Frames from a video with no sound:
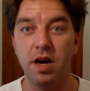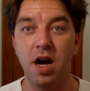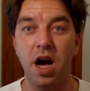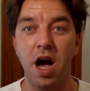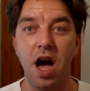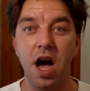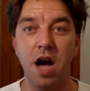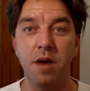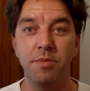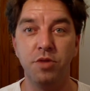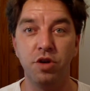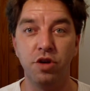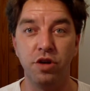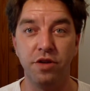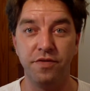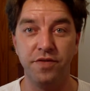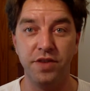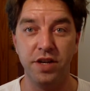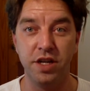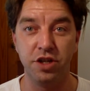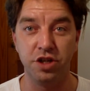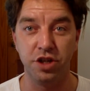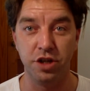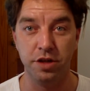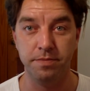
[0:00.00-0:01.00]
I'm going to
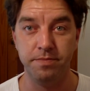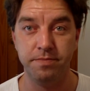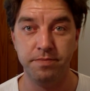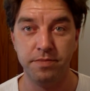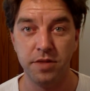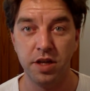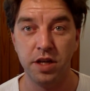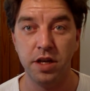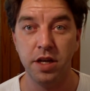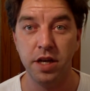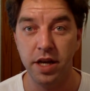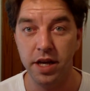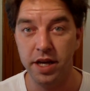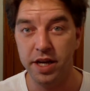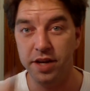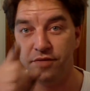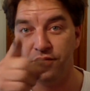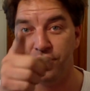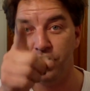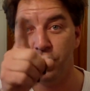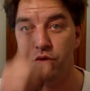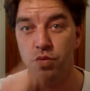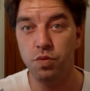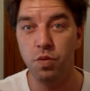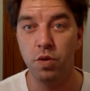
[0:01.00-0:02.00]
finish it. And if
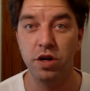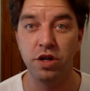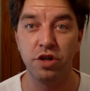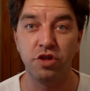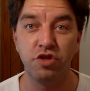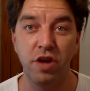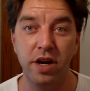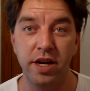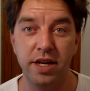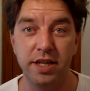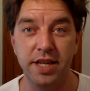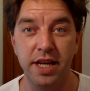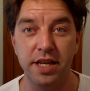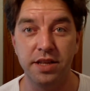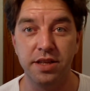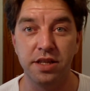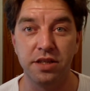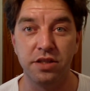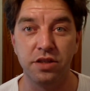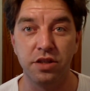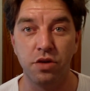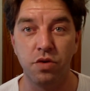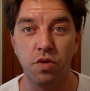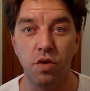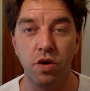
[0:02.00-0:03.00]
you want to try to take this
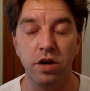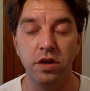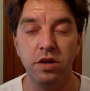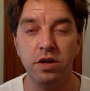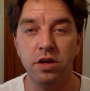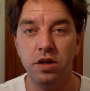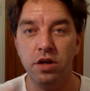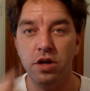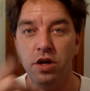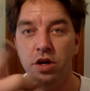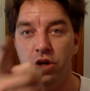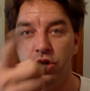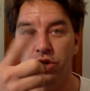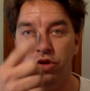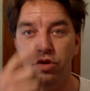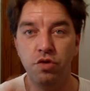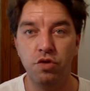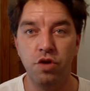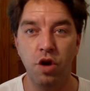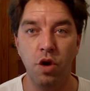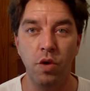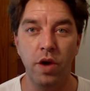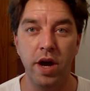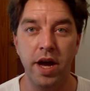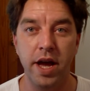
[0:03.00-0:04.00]
to court, you
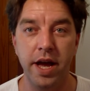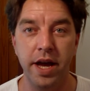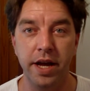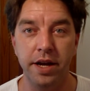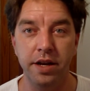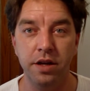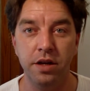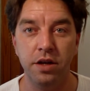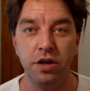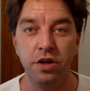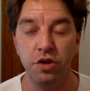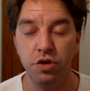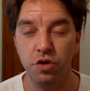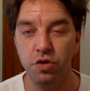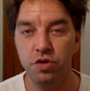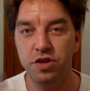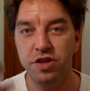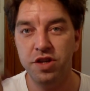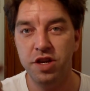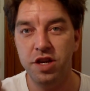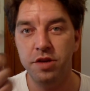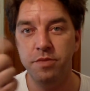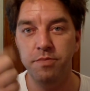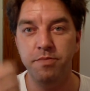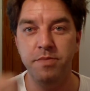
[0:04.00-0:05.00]
go ahead. You
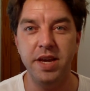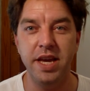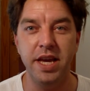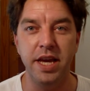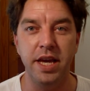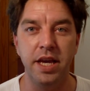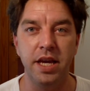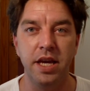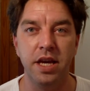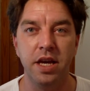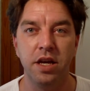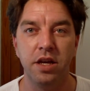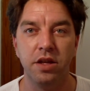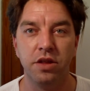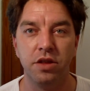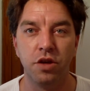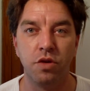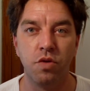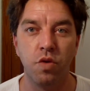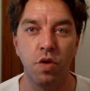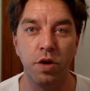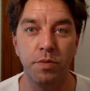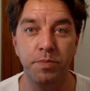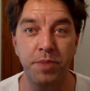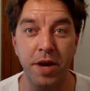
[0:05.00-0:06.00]
send me the
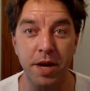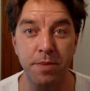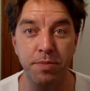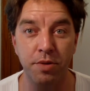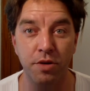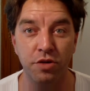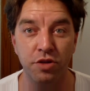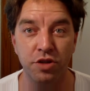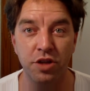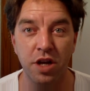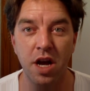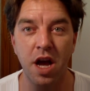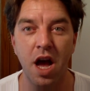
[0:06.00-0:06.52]
court papers.